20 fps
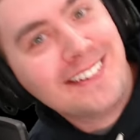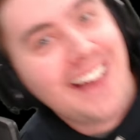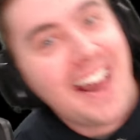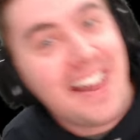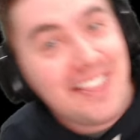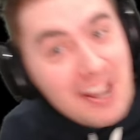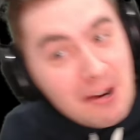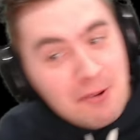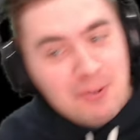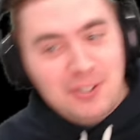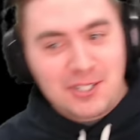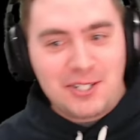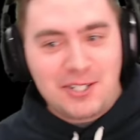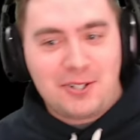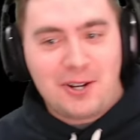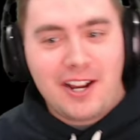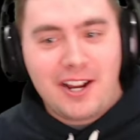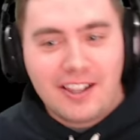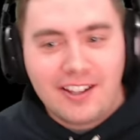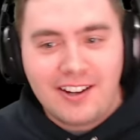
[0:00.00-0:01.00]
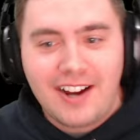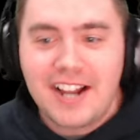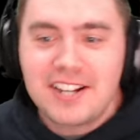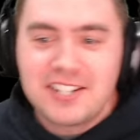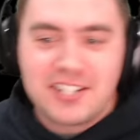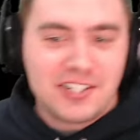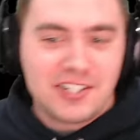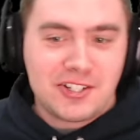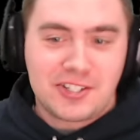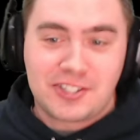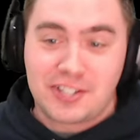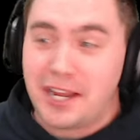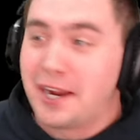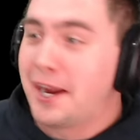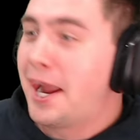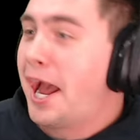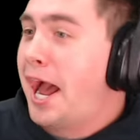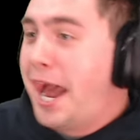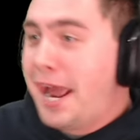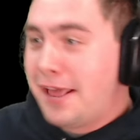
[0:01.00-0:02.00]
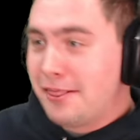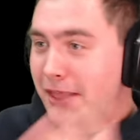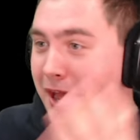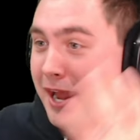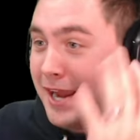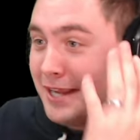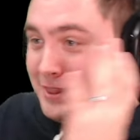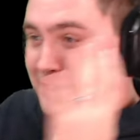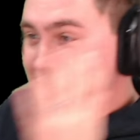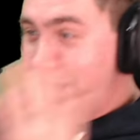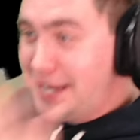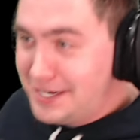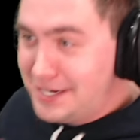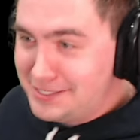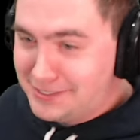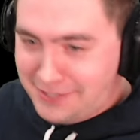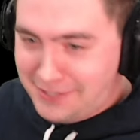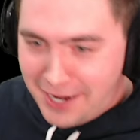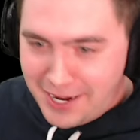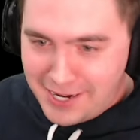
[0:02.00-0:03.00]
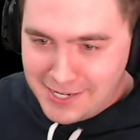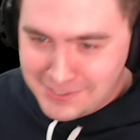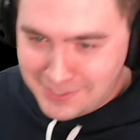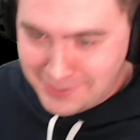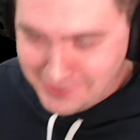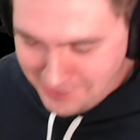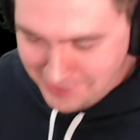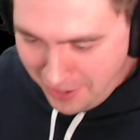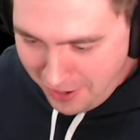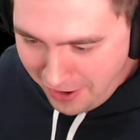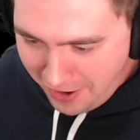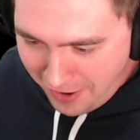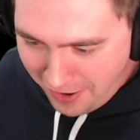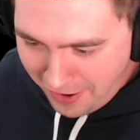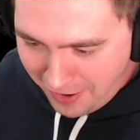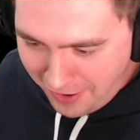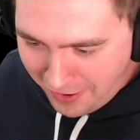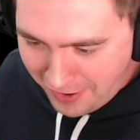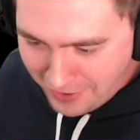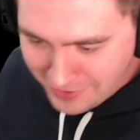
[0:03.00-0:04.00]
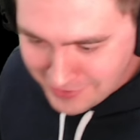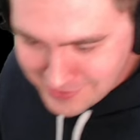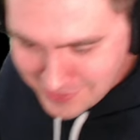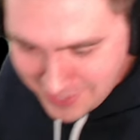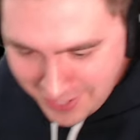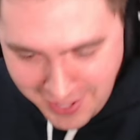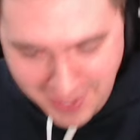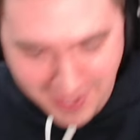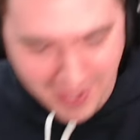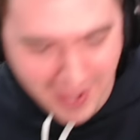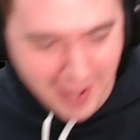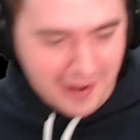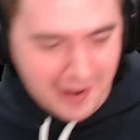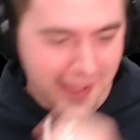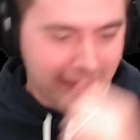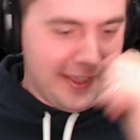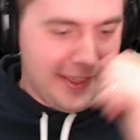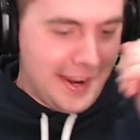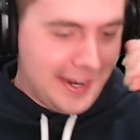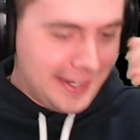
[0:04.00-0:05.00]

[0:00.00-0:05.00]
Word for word: And that was a trailer, and she's just like, I like these kinds of dogs, and I like